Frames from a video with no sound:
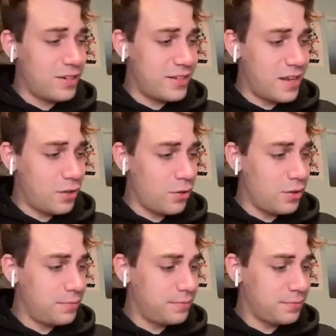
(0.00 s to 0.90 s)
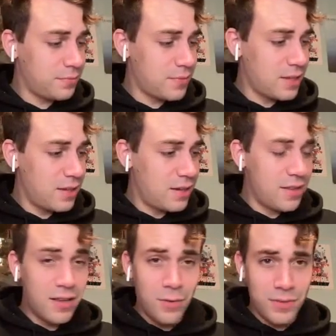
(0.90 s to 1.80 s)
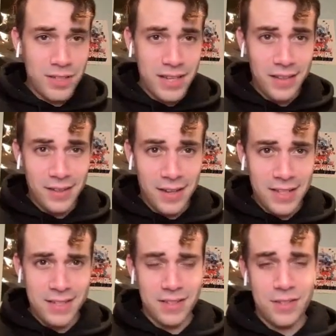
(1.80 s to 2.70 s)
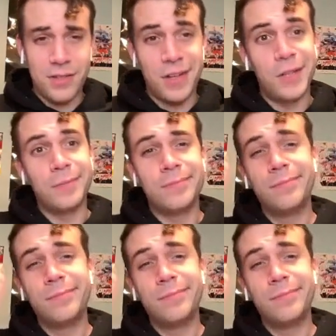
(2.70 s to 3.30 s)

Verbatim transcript: want to take the... They didn't want to take the losses, so...